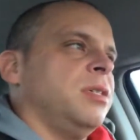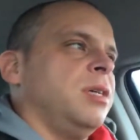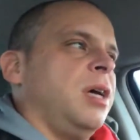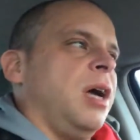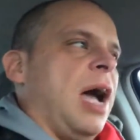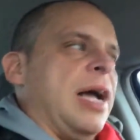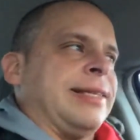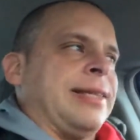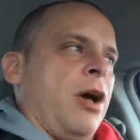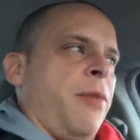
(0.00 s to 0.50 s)

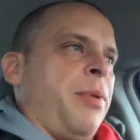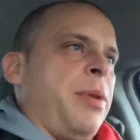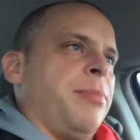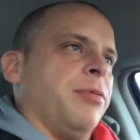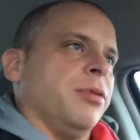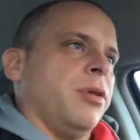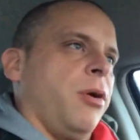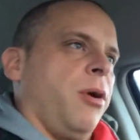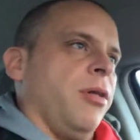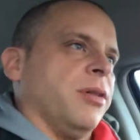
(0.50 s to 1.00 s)
I tell
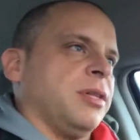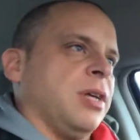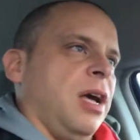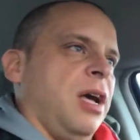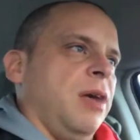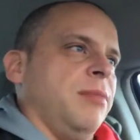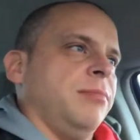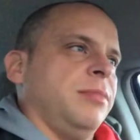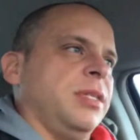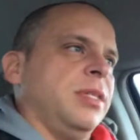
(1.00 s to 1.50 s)
people no all the
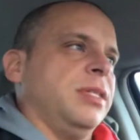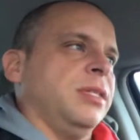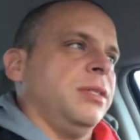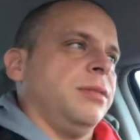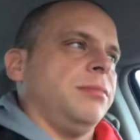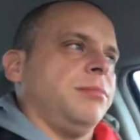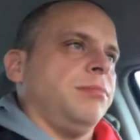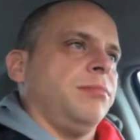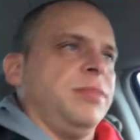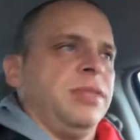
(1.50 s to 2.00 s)
time. And
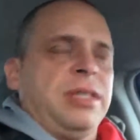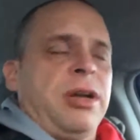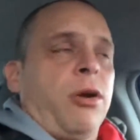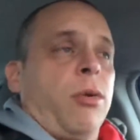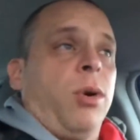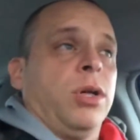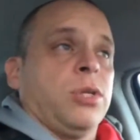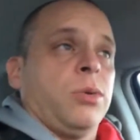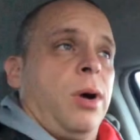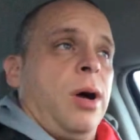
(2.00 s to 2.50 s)
every
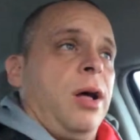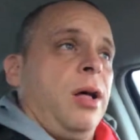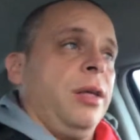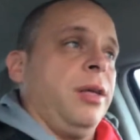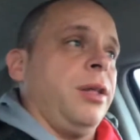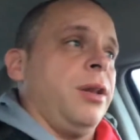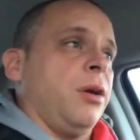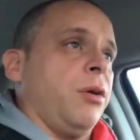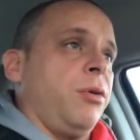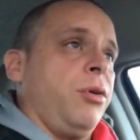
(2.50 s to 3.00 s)
once in a while,
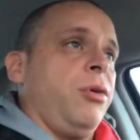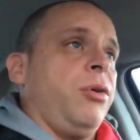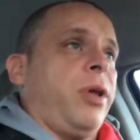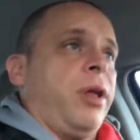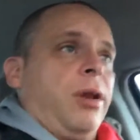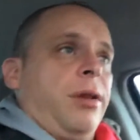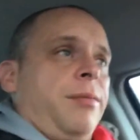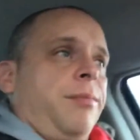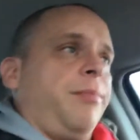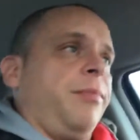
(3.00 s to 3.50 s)

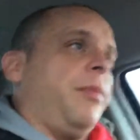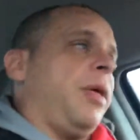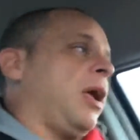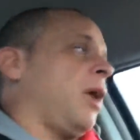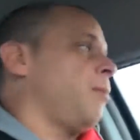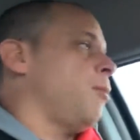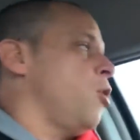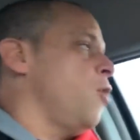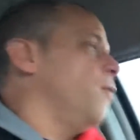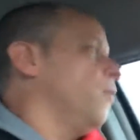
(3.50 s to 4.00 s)
they
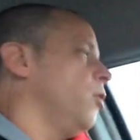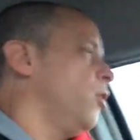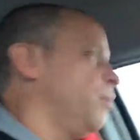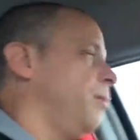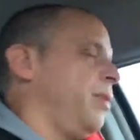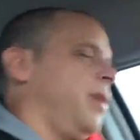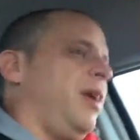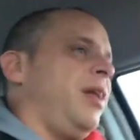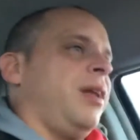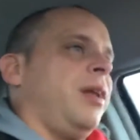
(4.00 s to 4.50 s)
can move a little
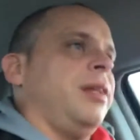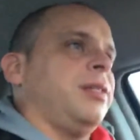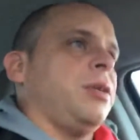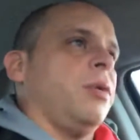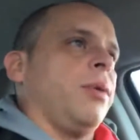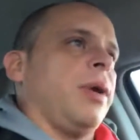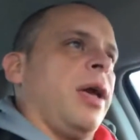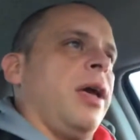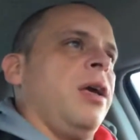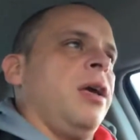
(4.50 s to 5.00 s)
bit, and it's
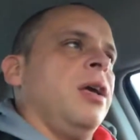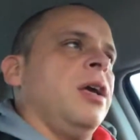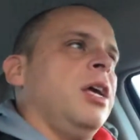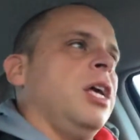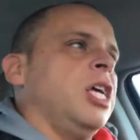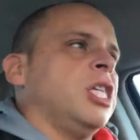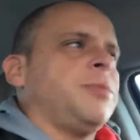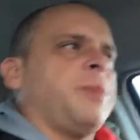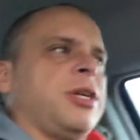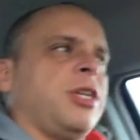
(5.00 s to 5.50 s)
okay,
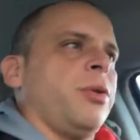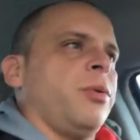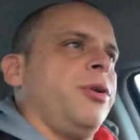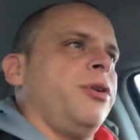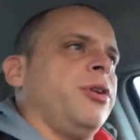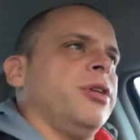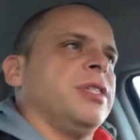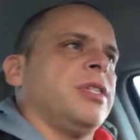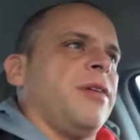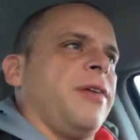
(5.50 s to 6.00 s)
especially when you're
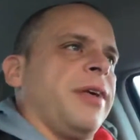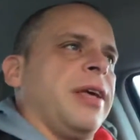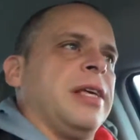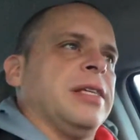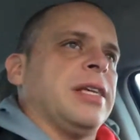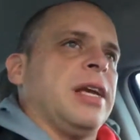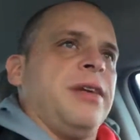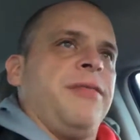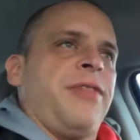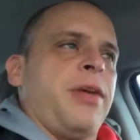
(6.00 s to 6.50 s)
doing stuff like
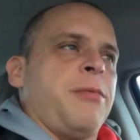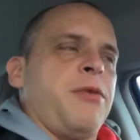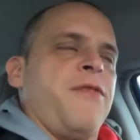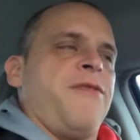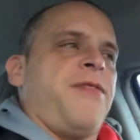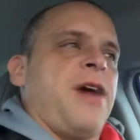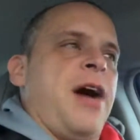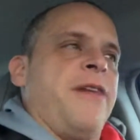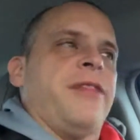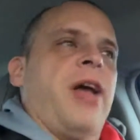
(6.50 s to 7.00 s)
this. If they move
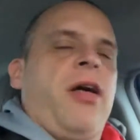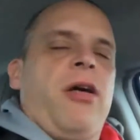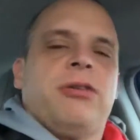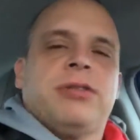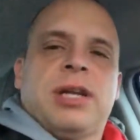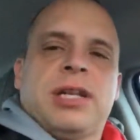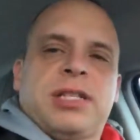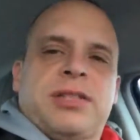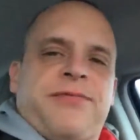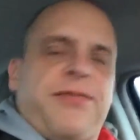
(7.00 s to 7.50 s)
$5,
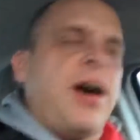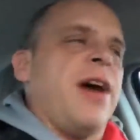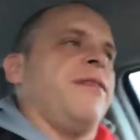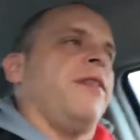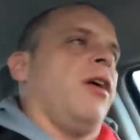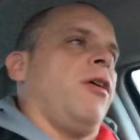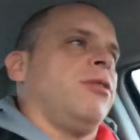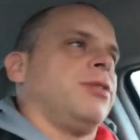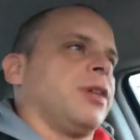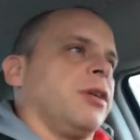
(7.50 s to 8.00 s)
that's $5
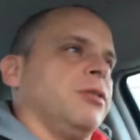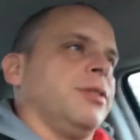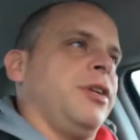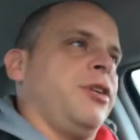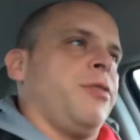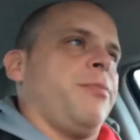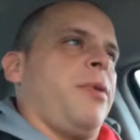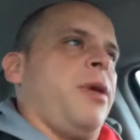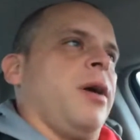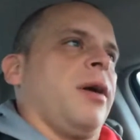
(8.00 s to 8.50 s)
that goes in
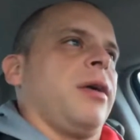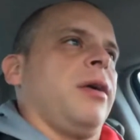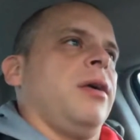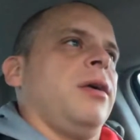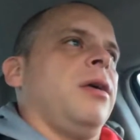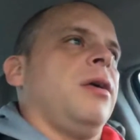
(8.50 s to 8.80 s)
your pocket,